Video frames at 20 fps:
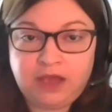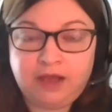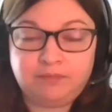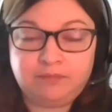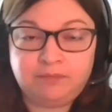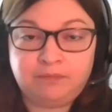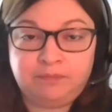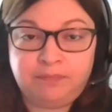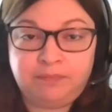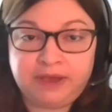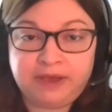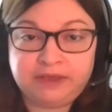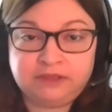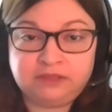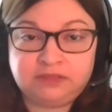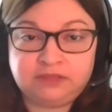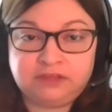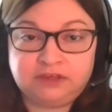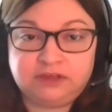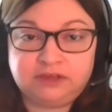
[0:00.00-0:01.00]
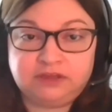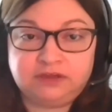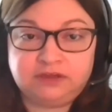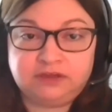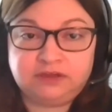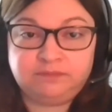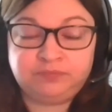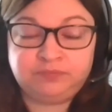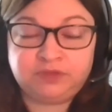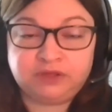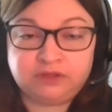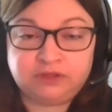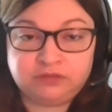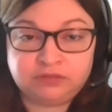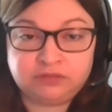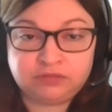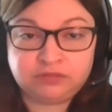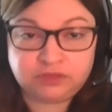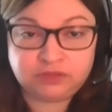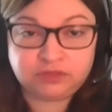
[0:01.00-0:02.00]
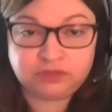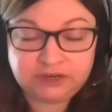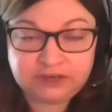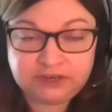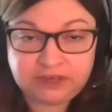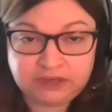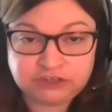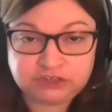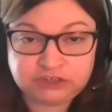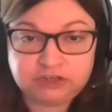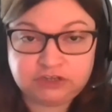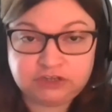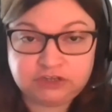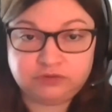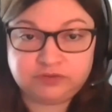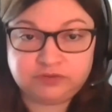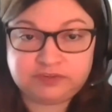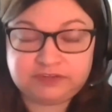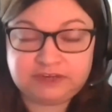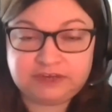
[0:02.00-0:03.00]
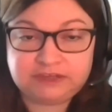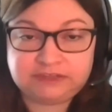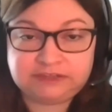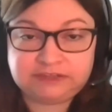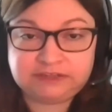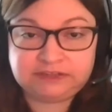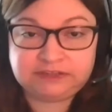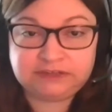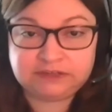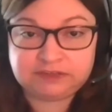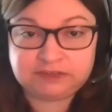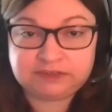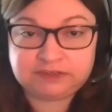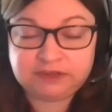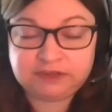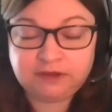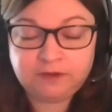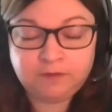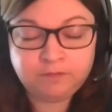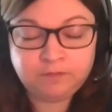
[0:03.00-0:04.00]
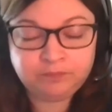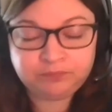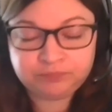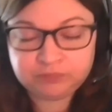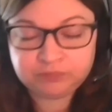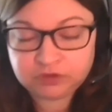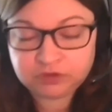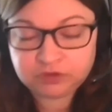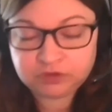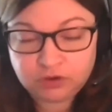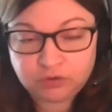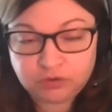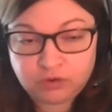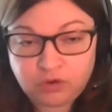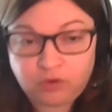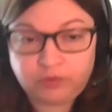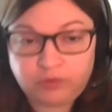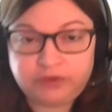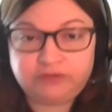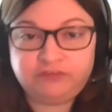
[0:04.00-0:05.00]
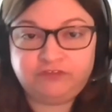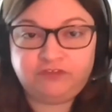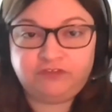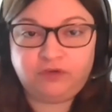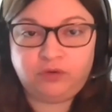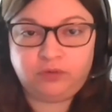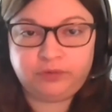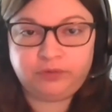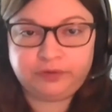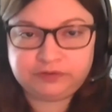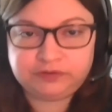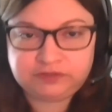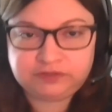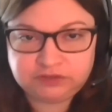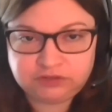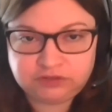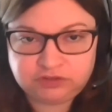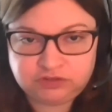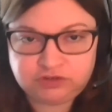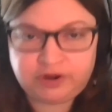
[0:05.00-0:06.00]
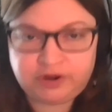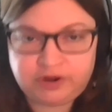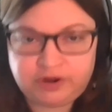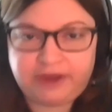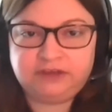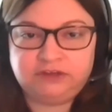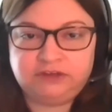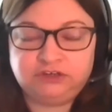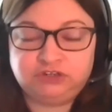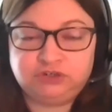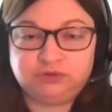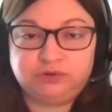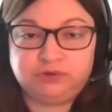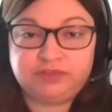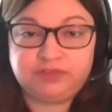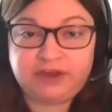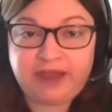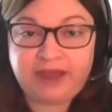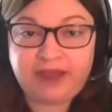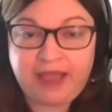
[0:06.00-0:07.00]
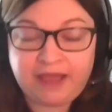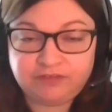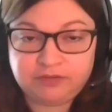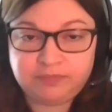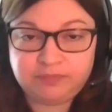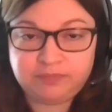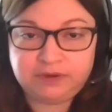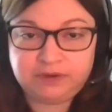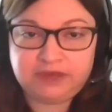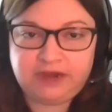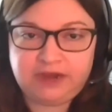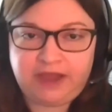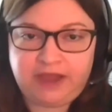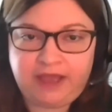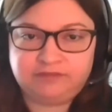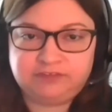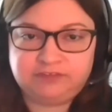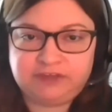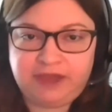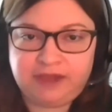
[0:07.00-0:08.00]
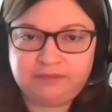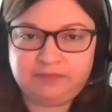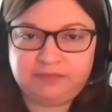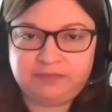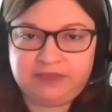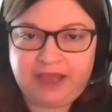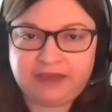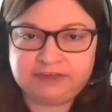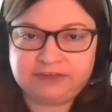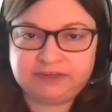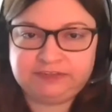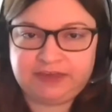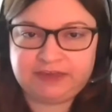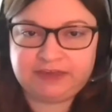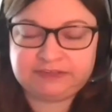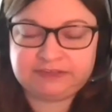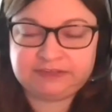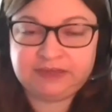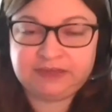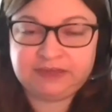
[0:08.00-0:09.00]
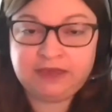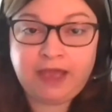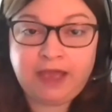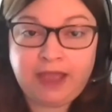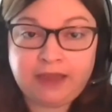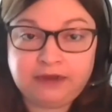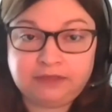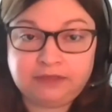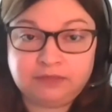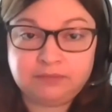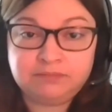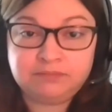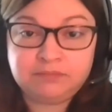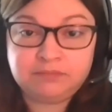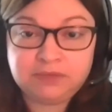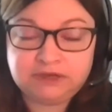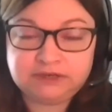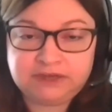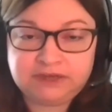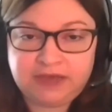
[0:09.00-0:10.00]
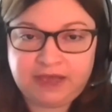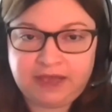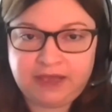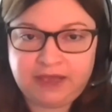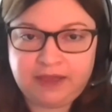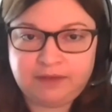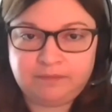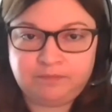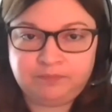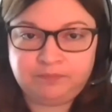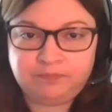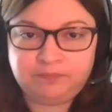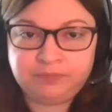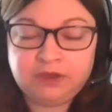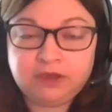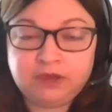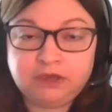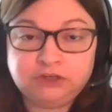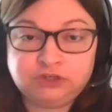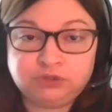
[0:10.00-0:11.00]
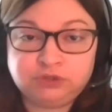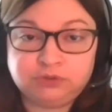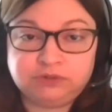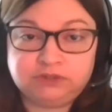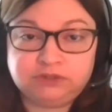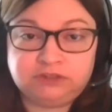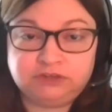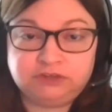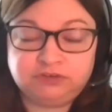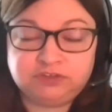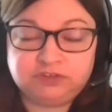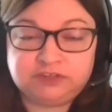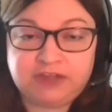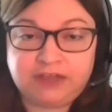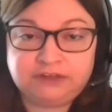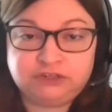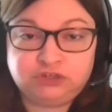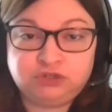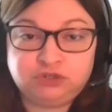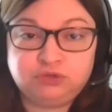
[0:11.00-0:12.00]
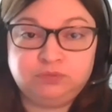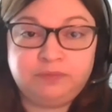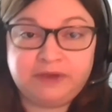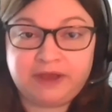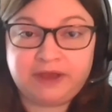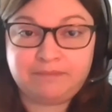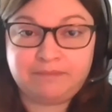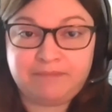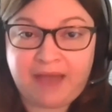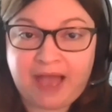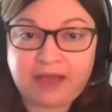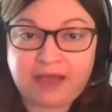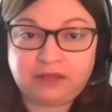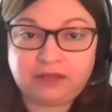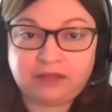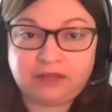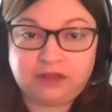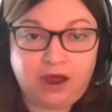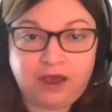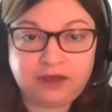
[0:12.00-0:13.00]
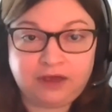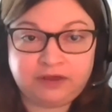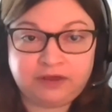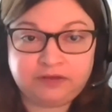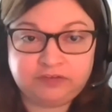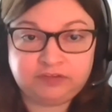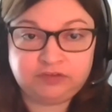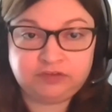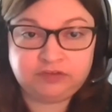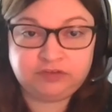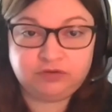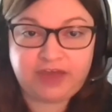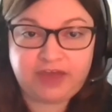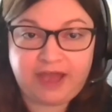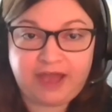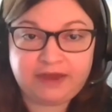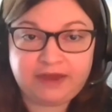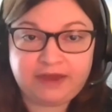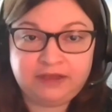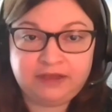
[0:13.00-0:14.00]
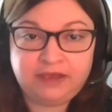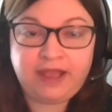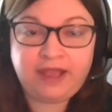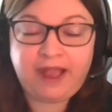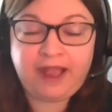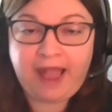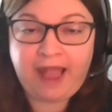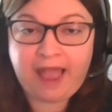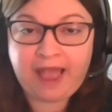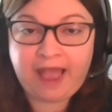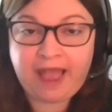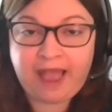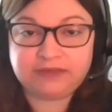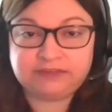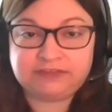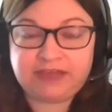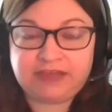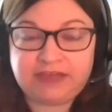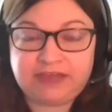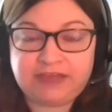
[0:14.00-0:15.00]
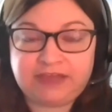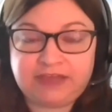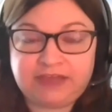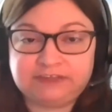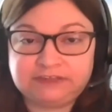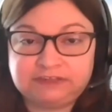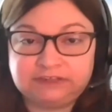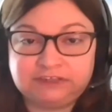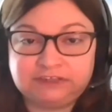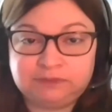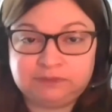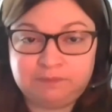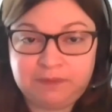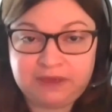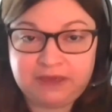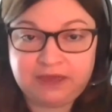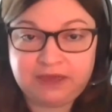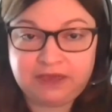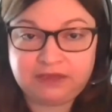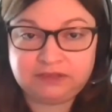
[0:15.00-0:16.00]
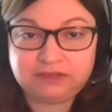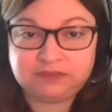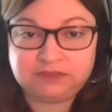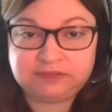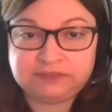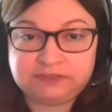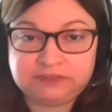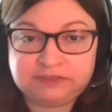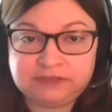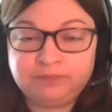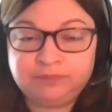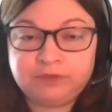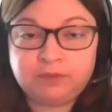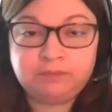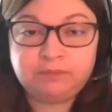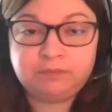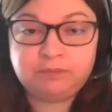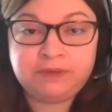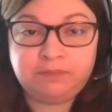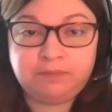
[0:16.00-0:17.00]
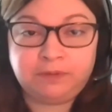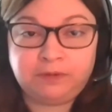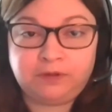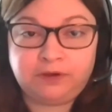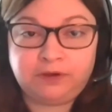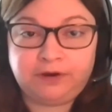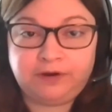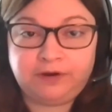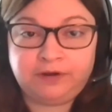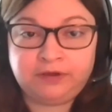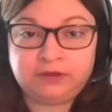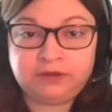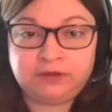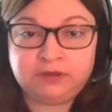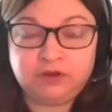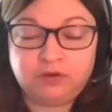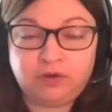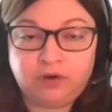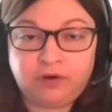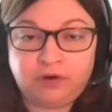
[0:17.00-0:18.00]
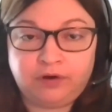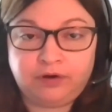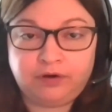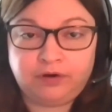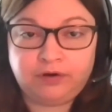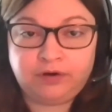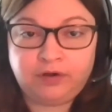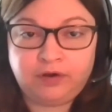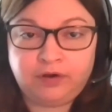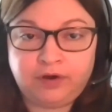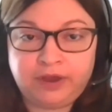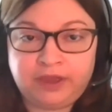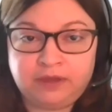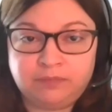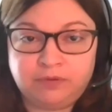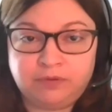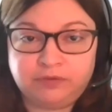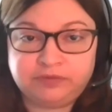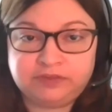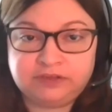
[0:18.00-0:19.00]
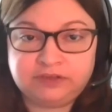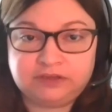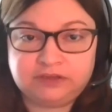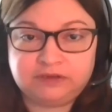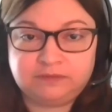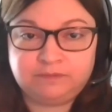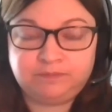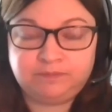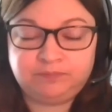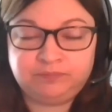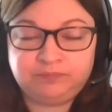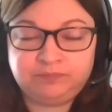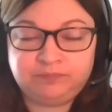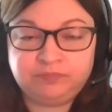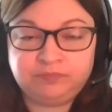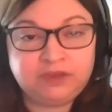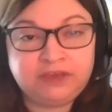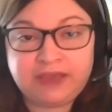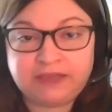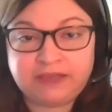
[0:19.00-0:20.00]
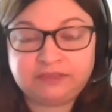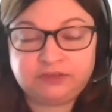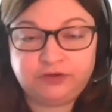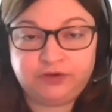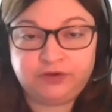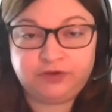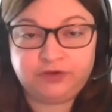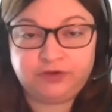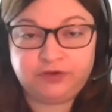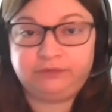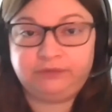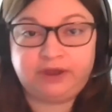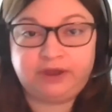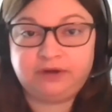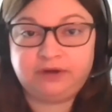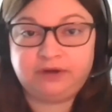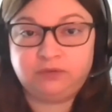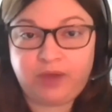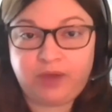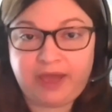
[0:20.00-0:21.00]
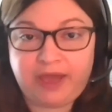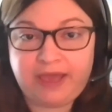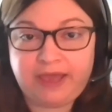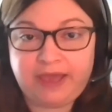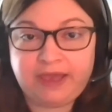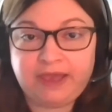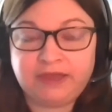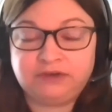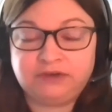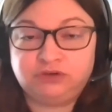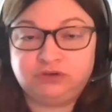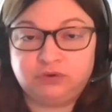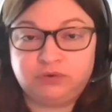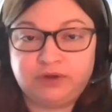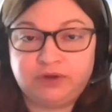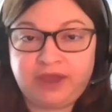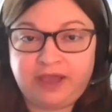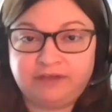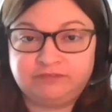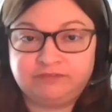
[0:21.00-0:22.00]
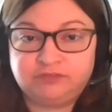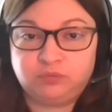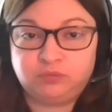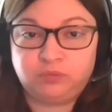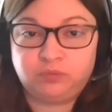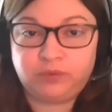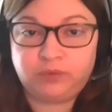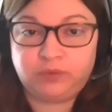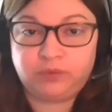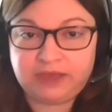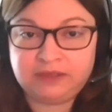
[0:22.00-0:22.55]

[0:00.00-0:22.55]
But the litigation in those states is going forward to try to ensure that everybody can have timely access, and in the meantime ensure that there's not too big a backlog, so that as access expands, people are able to get their care right away and don't have to wait,